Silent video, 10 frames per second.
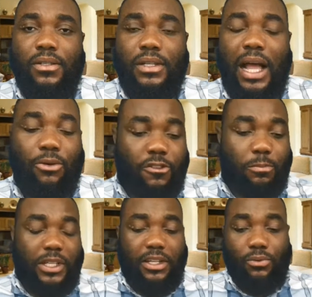I was
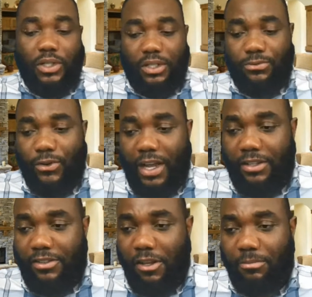speaking with a
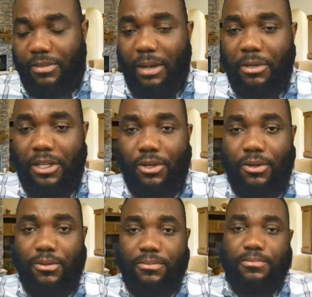friend some time
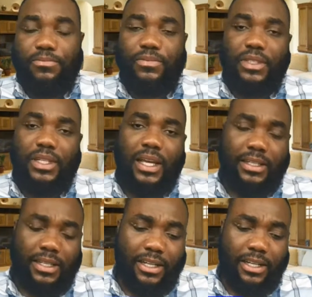ago,
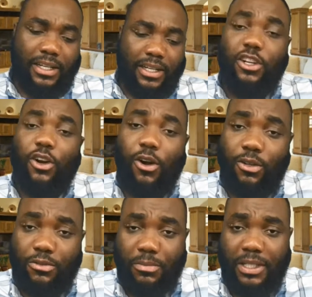and she
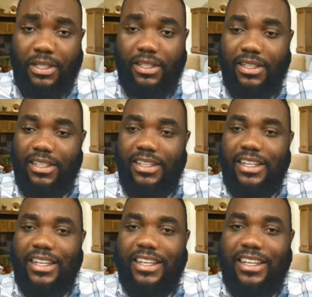called me
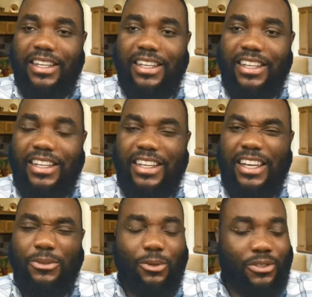
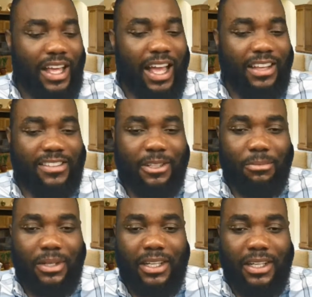and was asking
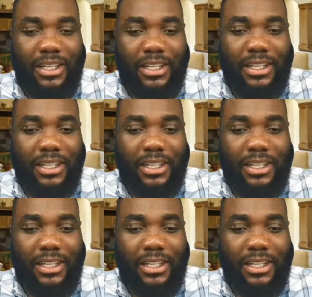me